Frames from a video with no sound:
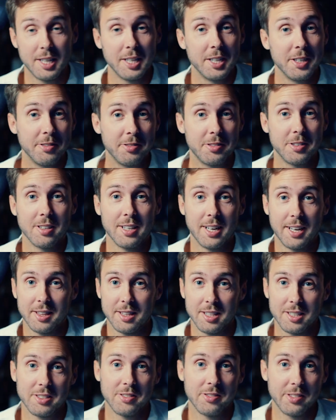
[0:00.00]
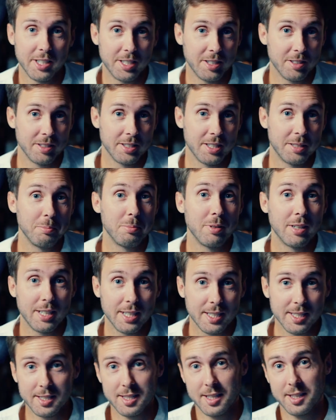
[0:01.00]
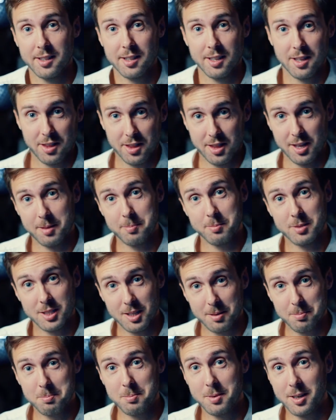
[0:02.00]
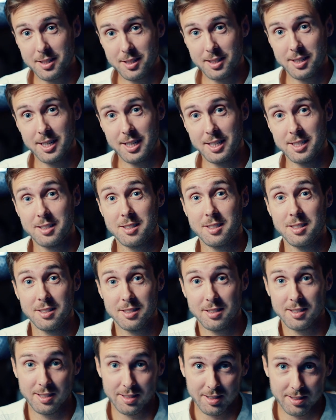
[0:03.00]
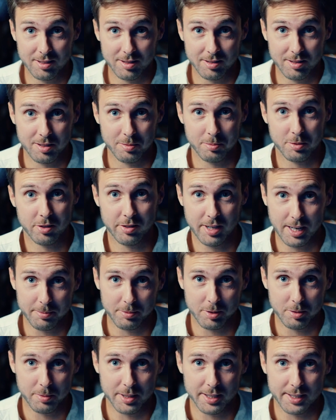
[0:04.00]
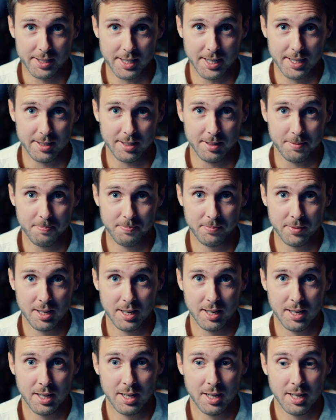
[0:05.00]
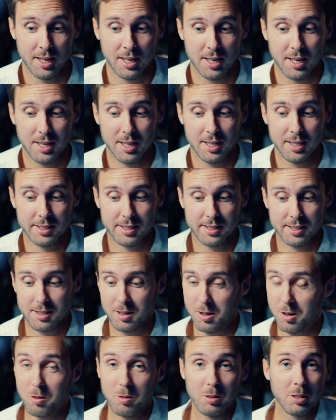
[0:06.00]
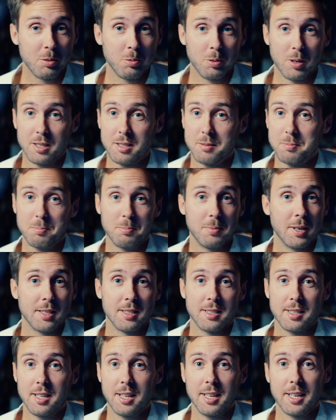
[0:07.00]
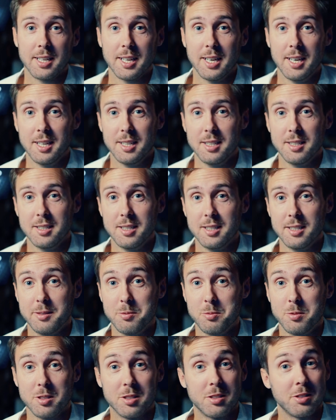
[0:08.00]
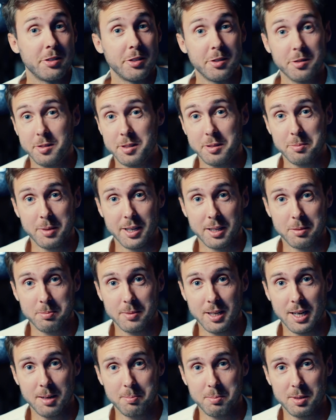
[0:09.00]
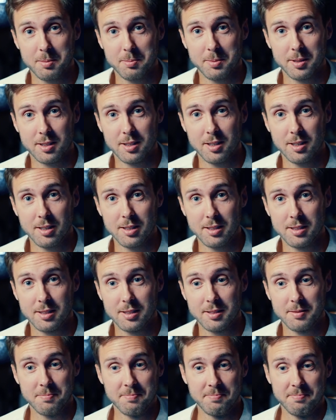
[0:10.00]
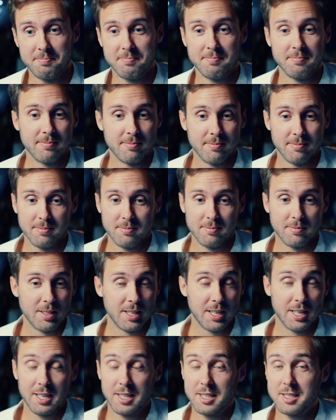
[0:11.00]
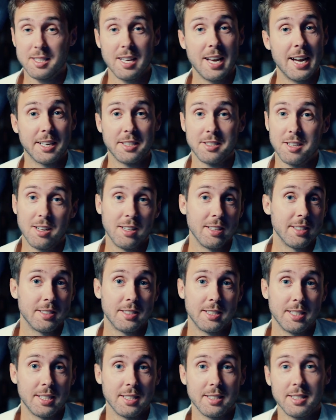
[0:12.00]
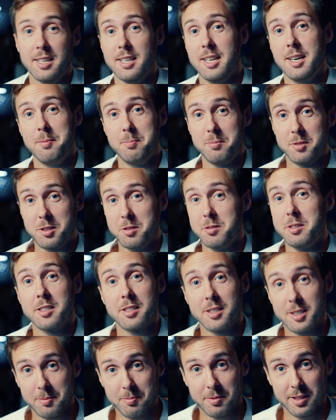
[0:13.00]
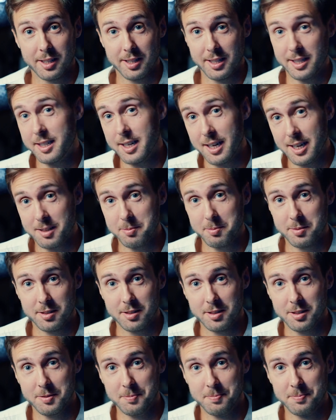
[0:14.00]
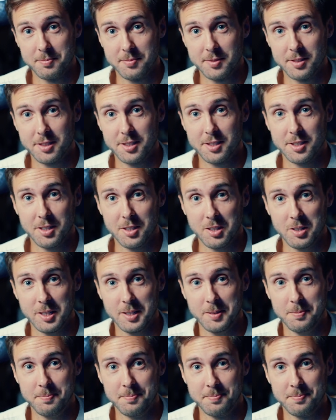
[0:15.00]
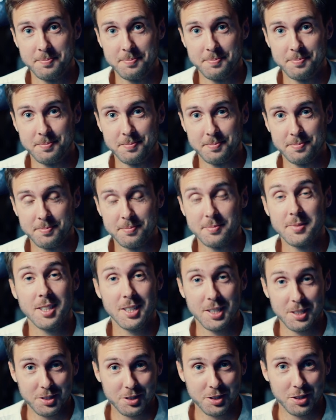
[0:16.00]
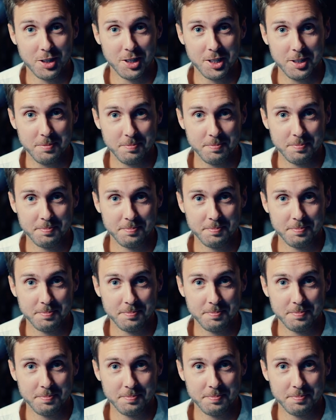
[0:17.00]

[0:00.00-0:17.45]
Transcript: If you like this video, then please hit the thumbs up button and consider to subscribe to my channel. It's only one button click and would truly make me happy, because it's acknowledging that I'm doing something that helps you. So enjoy.